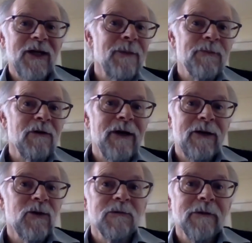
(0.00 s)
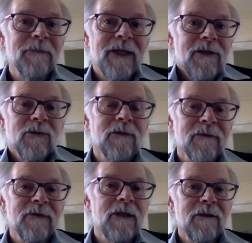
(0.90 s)
we upgrade or replace all
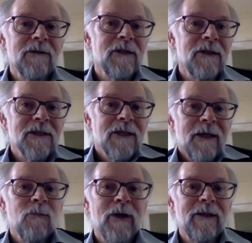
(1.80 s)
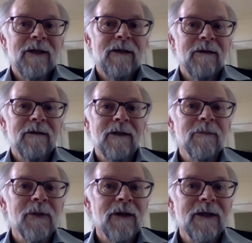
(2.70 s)
of those in the same way the, the
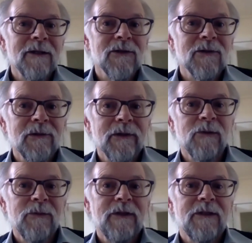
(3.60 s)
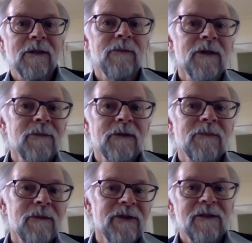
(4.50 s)
appliance story will be similar, but
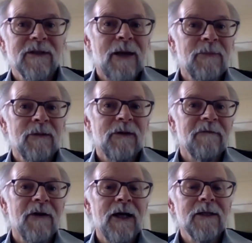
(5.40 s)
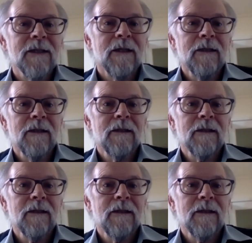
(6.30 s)
probably just happen a bit faster.